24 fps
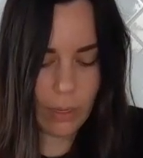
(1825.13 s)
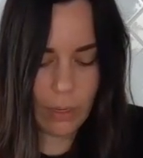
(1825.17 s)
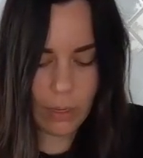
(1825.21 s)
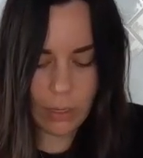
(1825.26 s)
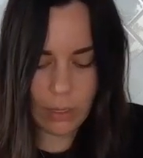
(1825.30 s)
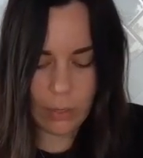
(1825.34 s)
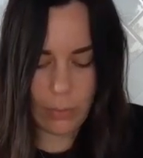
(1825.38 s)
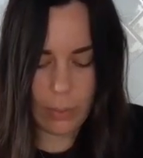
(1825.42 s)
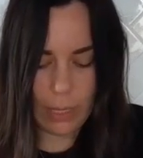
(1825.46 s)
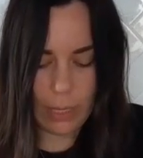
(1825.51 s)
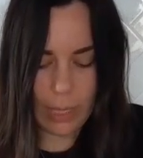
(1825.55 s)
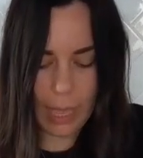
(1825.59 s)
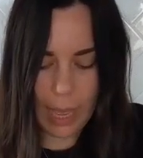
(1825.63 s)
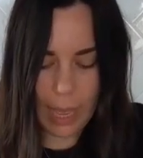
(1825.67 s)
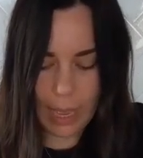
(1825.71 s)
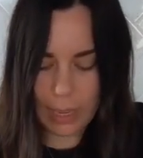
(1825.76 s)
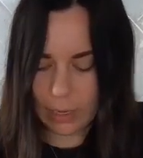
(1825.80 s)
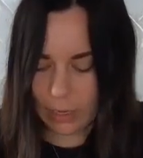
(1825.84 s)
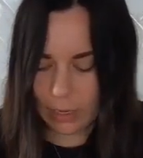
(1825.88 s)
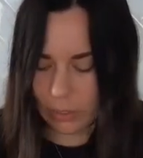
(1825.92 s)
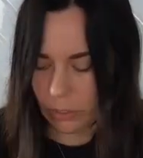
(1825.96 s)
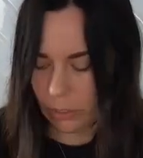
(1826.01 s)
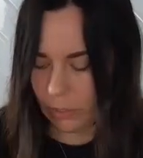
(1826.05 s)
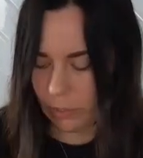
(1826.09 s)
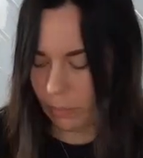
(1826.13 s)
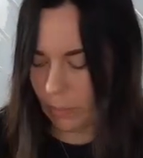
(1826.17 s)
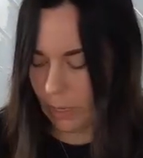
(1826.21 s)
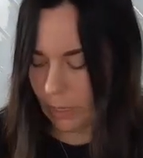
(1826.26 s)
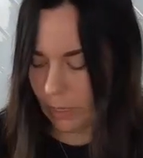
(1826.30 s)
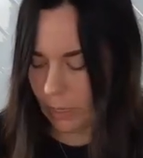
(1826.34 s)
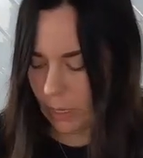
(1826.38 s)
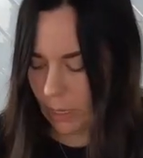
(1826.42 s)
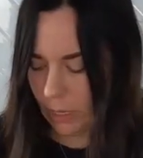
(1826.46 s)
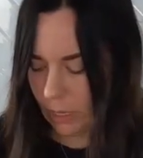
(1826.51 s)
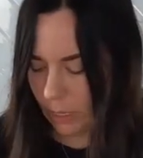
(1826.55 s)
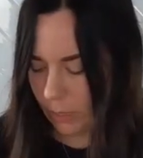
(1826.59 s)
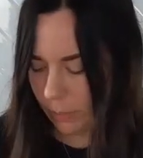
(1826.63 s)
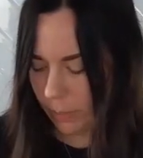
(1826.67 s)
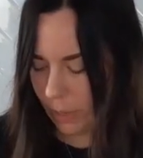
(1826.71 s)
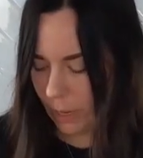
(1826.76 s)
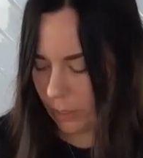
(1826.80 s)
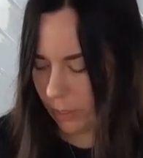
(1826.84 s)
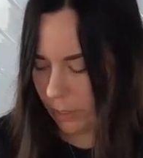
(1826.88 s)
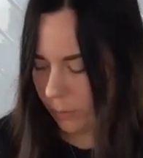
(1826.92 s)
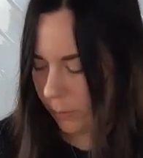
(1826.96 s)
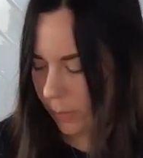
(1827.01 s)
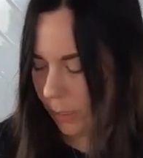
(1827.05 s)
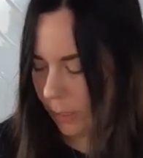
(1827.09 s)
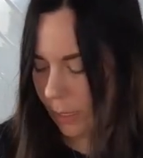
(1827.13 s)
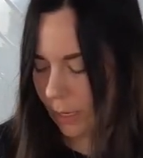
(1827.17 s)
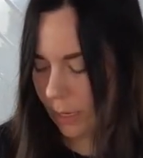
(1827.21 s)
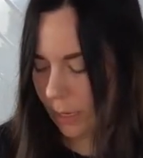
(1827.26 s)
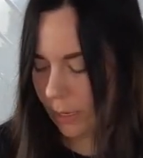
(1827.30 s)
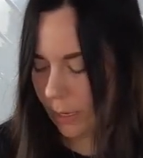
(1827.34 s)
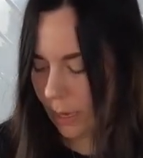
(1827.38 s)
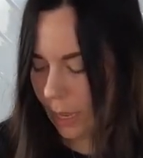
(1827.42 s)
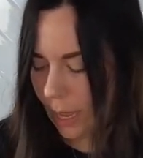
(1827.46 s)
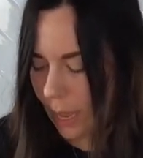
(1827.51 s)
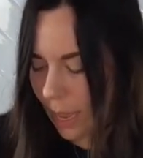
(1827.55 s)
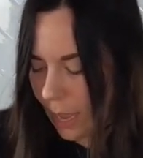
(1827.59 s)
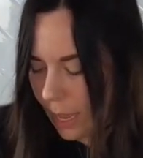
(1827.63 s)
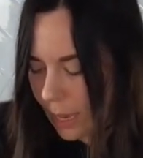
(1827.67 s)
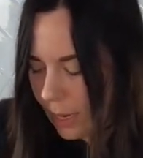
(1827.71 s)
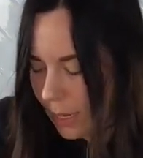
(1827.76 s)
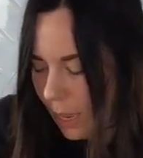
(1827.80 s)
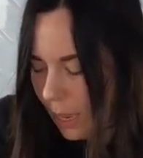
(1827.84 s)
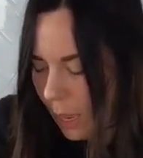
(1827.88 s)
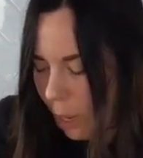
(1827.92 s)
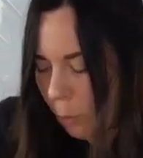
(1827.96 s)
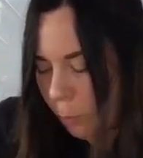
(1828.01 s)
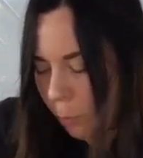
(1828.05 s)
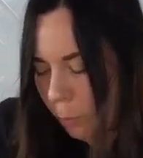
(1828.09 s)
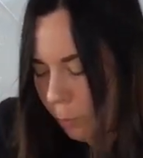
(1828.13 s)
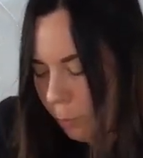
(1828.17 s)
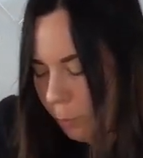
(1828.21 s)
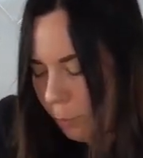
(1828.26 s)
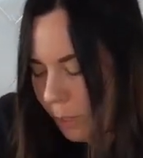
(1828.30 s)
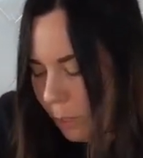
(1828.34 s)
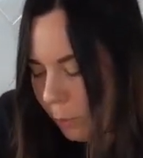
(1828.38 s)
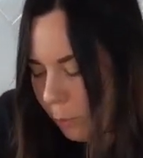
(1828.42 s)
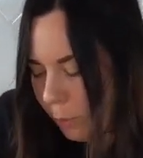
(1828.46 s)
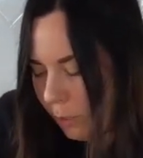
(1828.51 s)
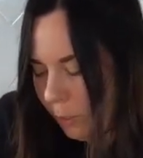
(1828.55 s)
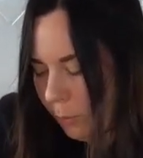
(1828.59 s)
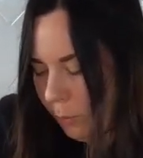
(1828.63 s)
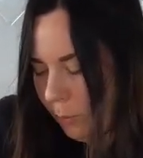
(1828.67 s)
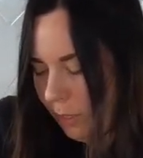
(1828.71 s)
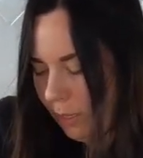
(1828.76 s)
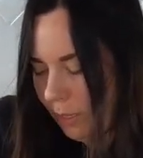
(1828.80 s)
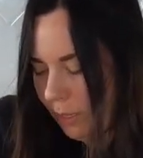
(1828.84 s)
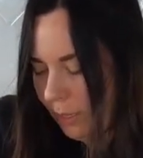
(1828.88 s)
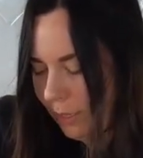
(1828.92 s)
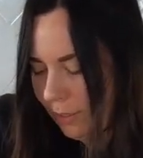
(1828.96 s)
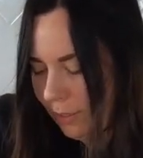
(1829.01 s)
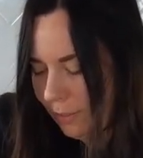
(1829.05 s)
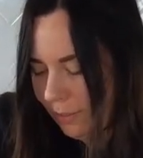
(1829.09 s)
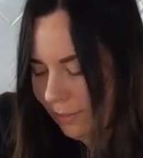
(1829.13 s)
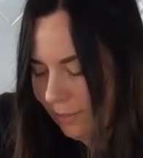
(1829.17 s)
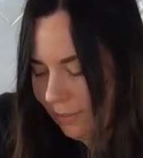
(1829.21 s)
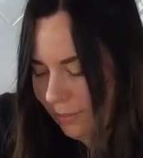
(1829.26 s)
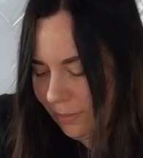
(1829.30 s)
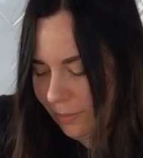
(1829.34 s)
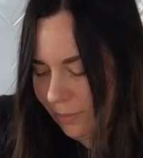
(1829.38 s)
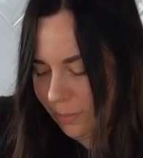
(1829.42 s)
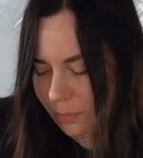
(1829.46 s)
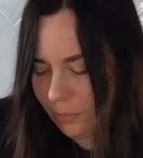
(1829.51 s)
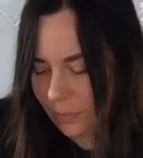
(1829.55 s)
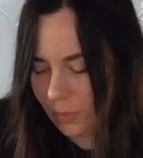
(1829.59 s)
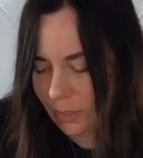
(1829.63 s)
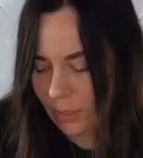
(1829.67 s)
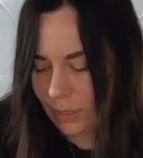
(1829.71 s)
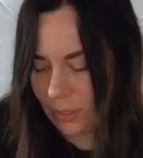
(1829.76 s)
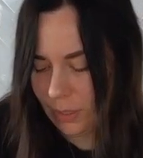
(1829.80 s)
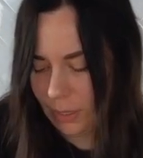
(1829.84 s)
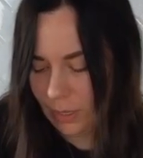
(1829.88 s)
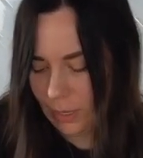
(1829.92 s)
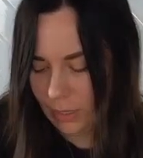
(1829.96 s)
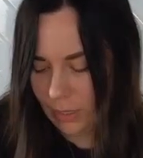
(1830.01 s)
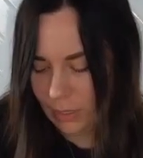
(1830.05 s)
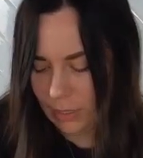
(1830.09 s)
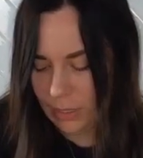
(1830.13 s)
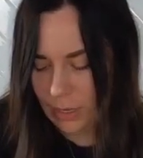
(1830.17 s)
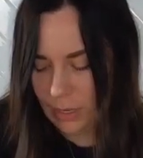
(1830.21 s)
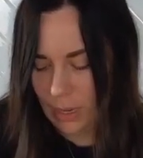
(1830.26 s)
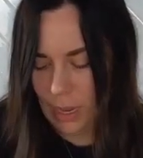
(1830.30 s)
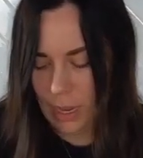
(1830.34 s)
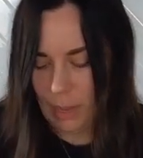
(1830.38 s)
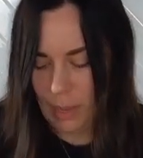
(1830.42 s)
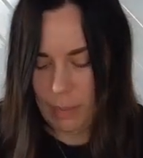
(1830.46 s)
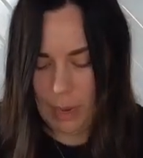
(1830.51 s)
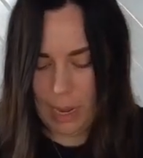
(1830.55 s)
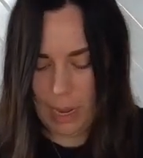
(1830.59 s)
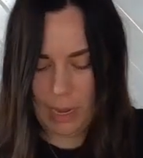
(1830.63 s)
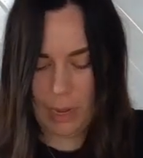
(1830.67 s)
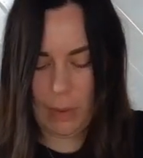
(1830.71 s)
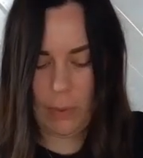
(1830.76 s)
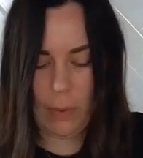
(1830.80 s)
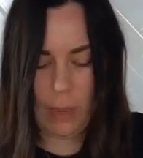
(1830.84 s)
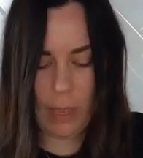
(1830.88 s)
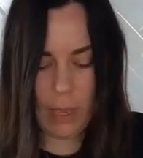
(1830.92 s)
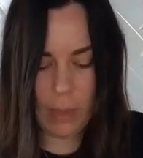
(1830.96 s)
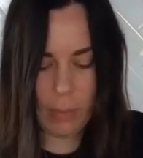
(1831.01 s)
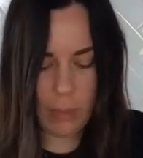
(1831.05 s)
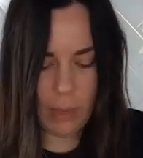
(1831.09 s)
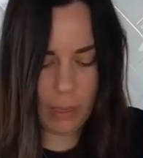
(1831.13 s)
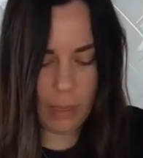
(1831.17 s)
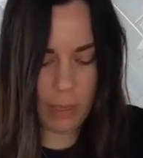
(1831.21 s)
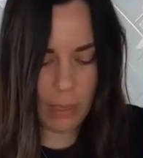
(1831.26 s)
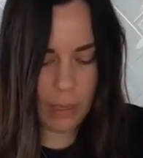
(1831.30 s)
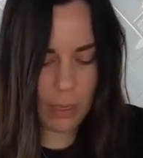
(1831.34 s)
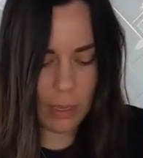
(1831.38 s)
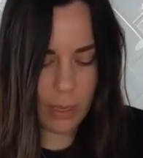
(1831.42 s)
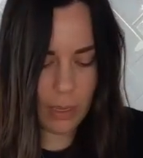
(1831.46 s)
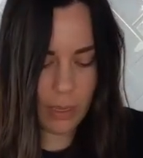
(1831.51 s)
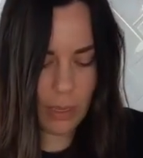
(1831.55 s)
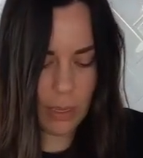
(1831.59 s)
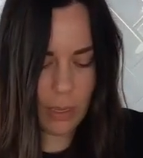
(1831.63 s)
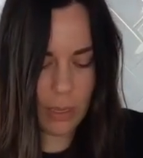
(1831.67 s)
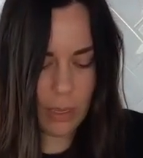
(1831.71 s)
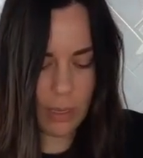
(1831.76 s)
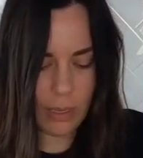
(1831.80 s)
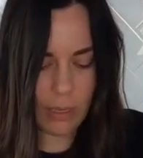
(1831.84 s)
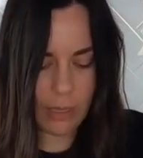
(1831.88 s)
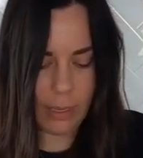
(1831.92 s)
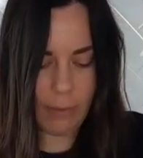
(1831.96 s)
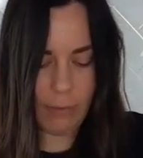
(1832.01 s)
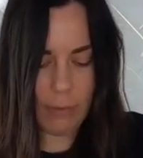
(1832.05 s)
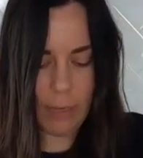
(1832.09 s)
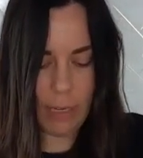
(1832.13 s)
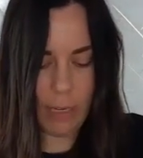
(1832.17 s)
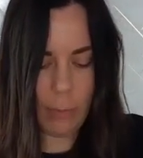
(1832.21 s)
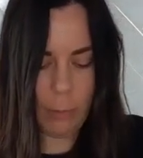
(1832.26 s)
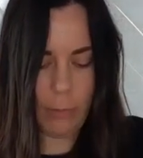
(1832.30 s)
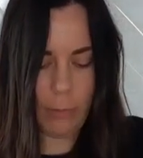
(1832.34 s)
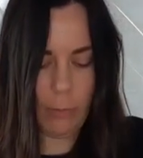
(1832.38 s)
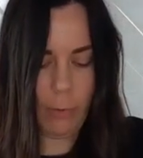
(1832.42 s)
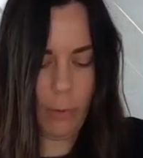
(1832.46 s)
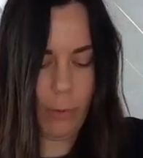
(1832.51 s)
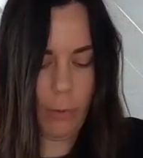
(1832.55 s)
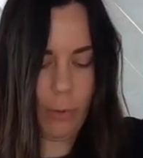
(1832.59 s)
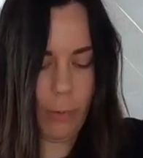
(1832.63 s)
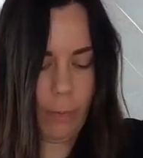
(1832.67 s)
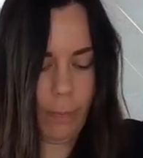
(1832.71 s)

So we can just make another batch if we need. And I'll be quicker with it the next time anyway, because I've done it before.